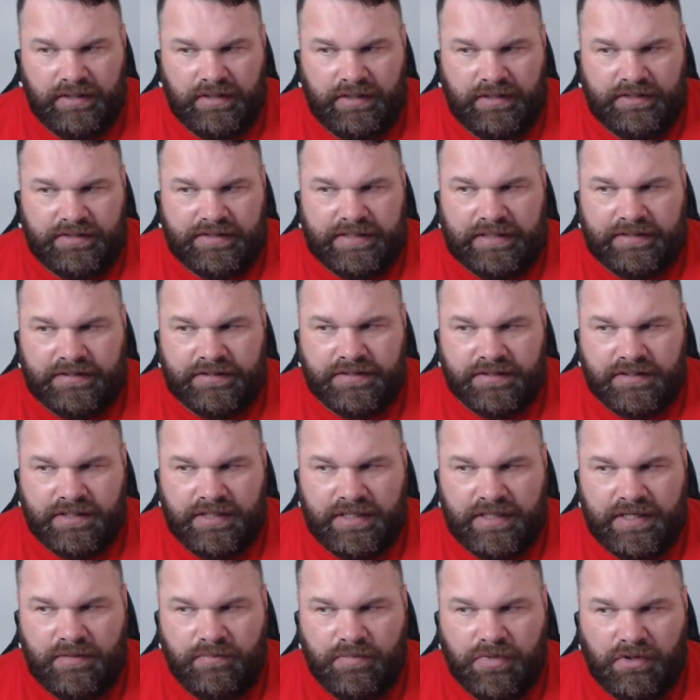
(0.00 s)
Started his
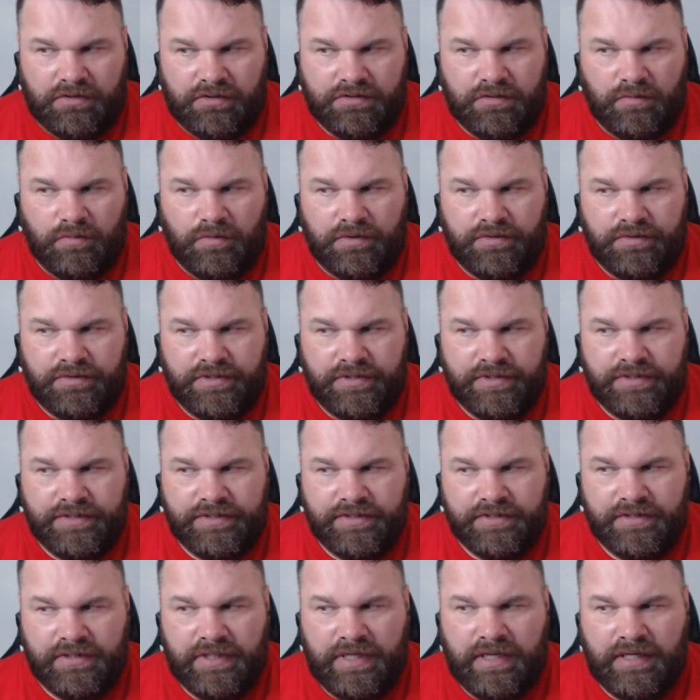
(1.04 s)
career at Bolton
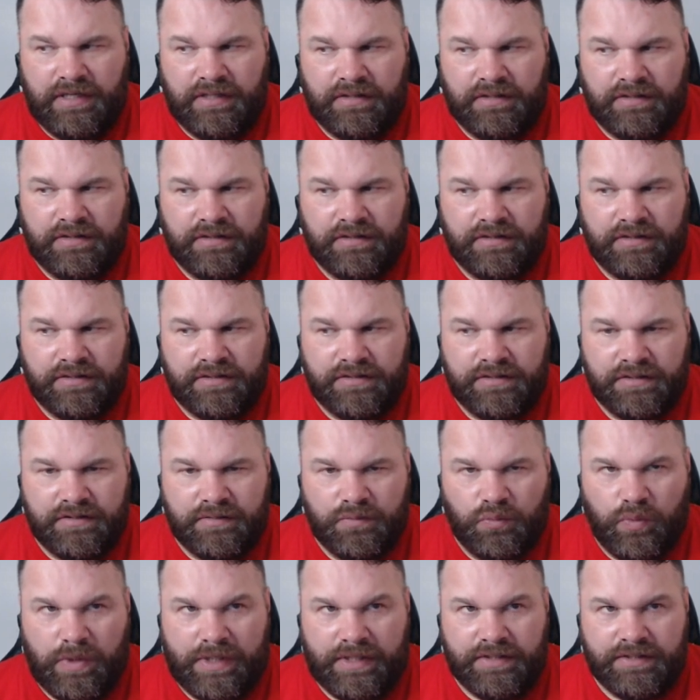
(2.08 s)
Wanderers and
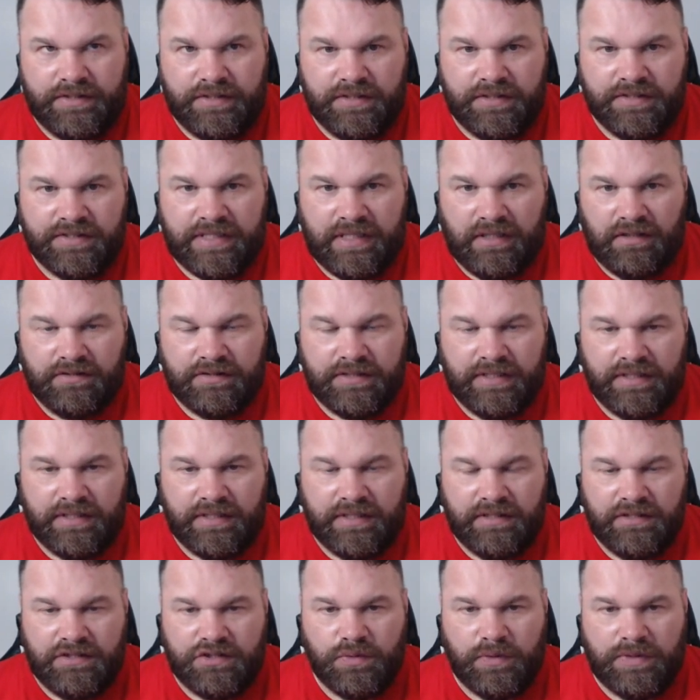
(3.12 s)
went to
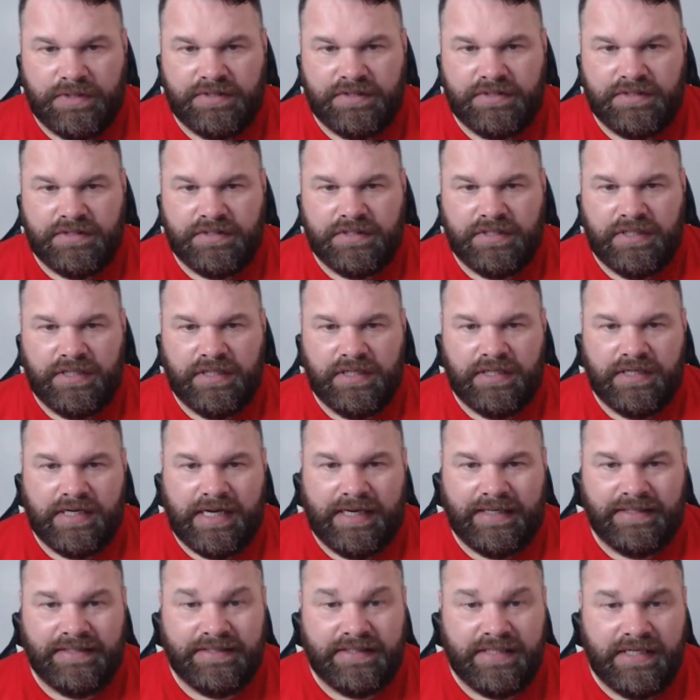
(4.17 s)
Celtic in
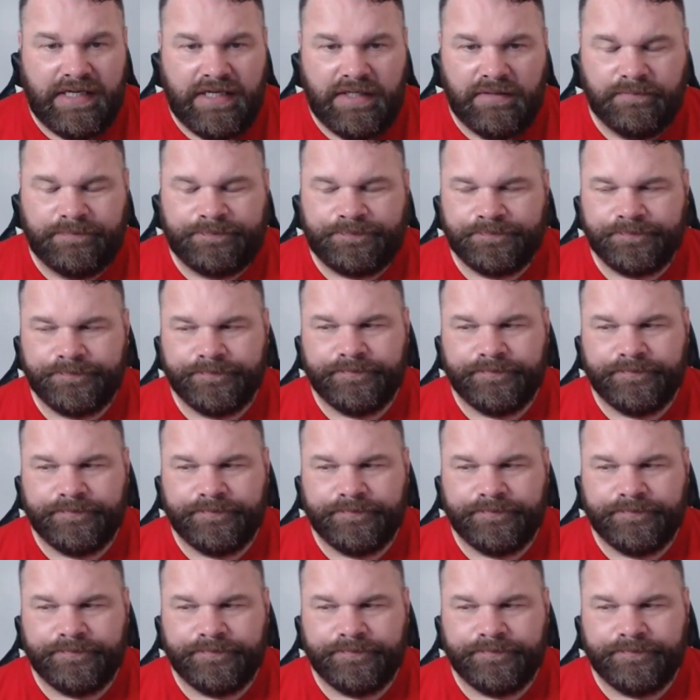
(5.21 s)
2019.